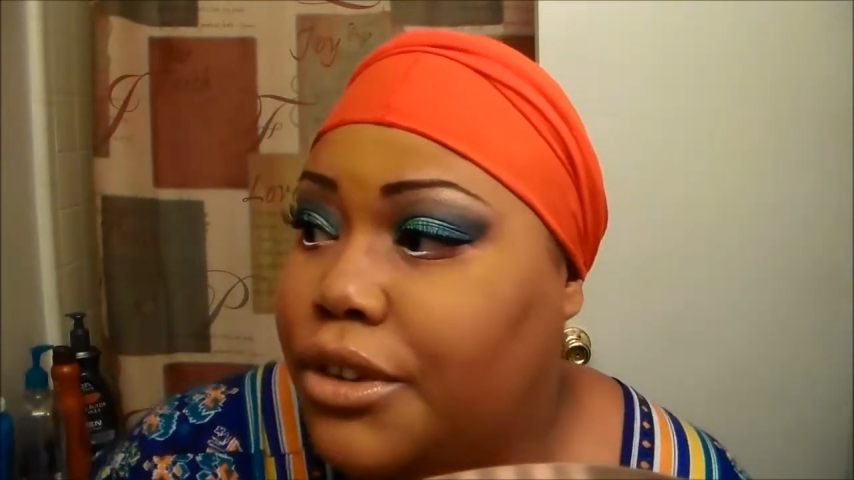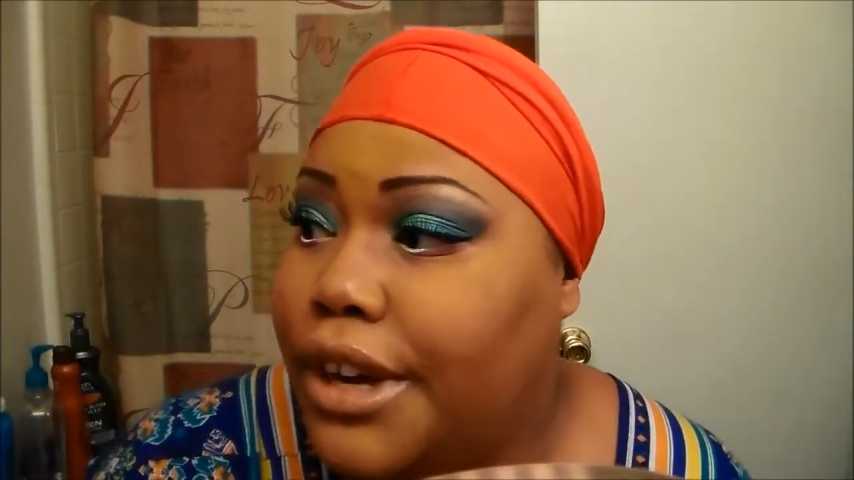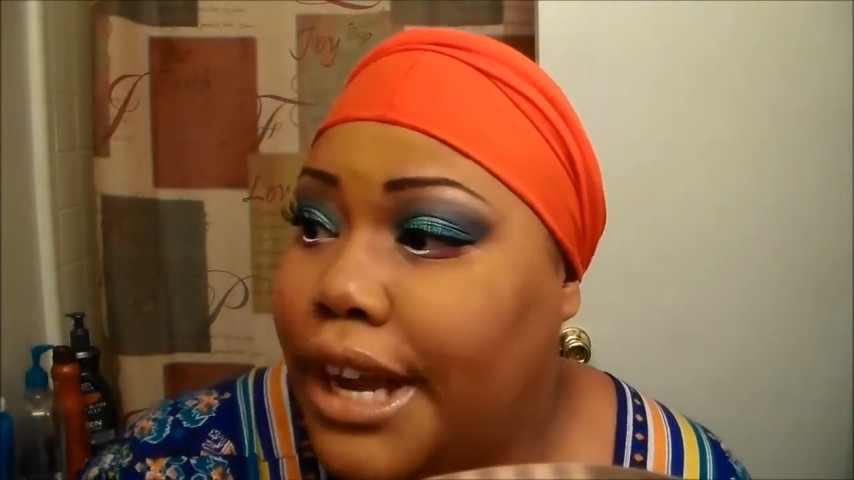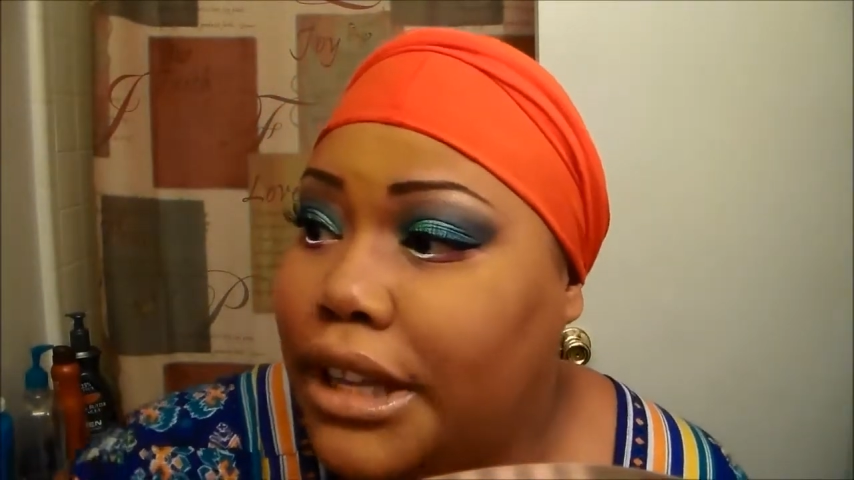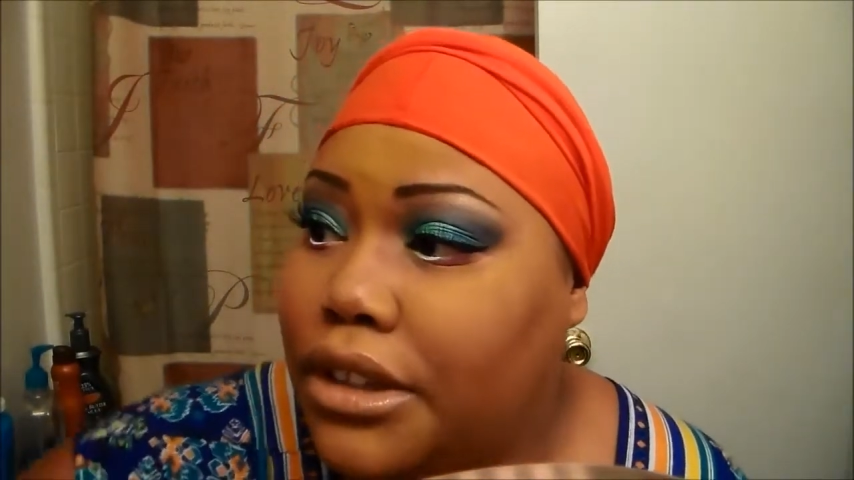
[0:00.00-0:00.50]

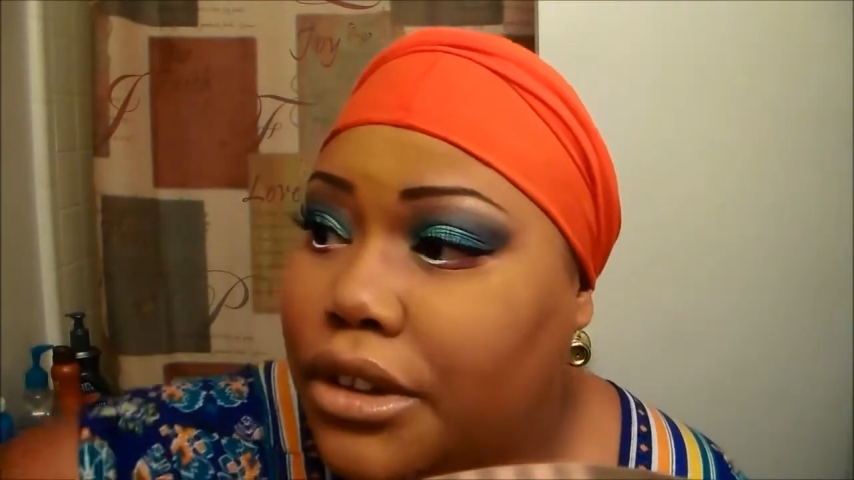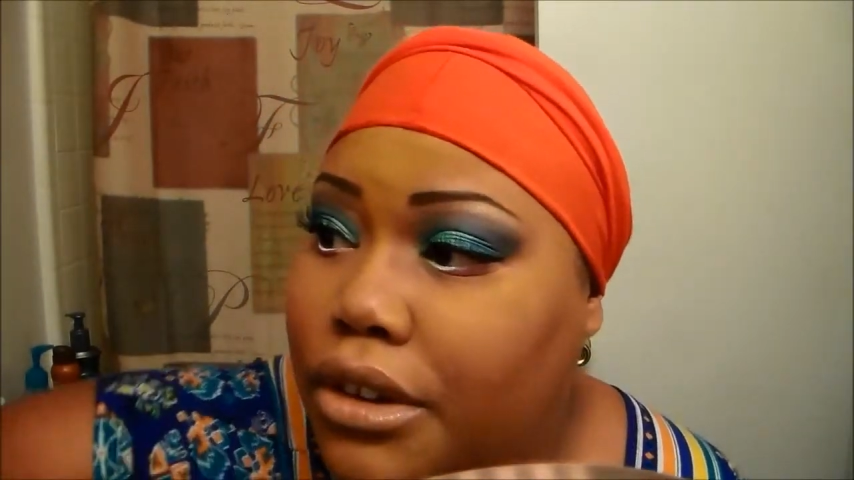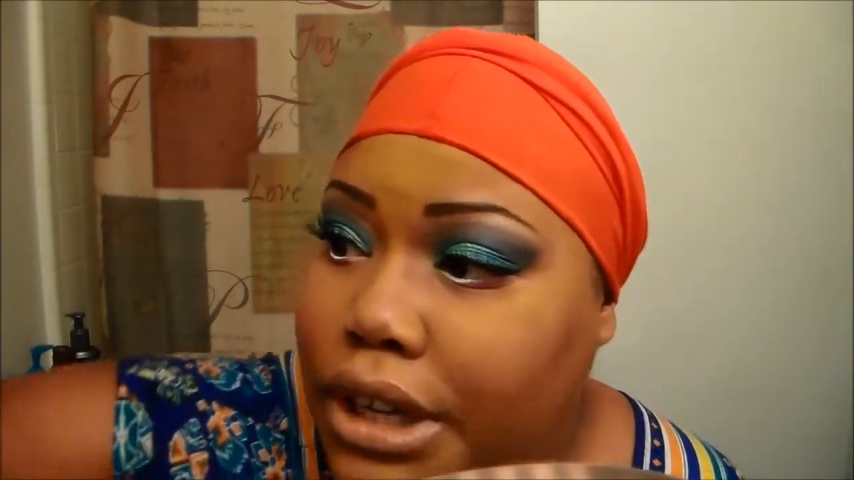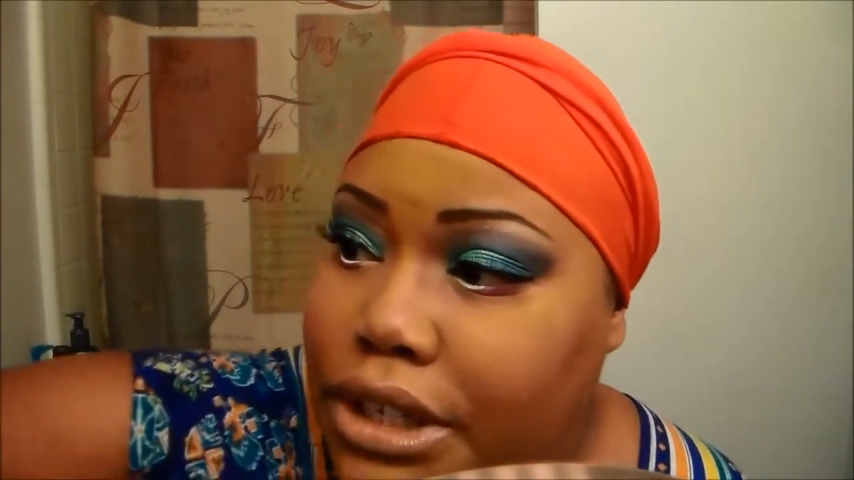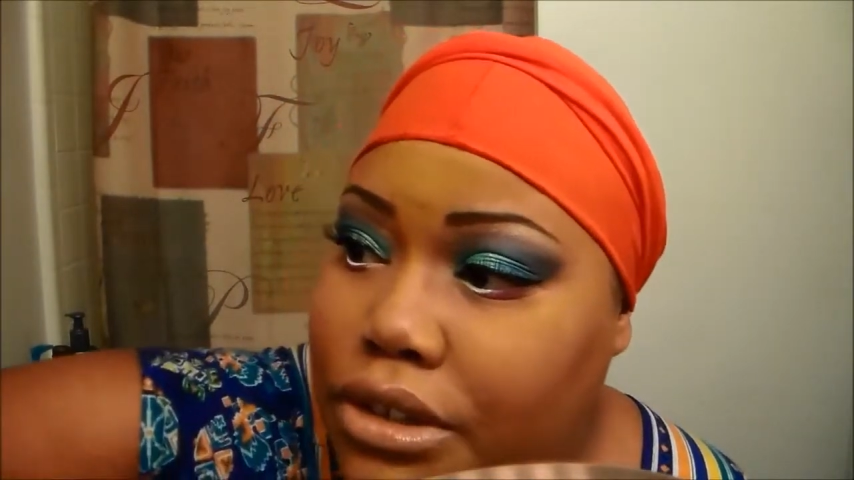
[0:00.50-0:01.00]
creating the
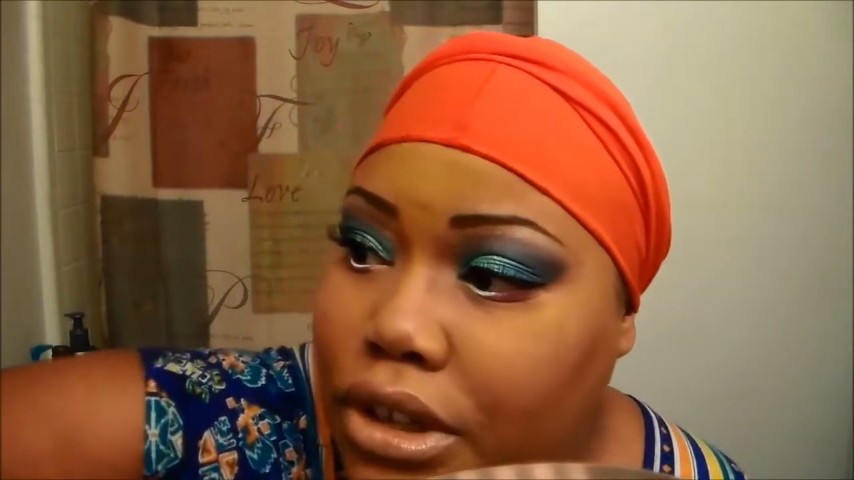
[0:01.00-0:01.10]
crease,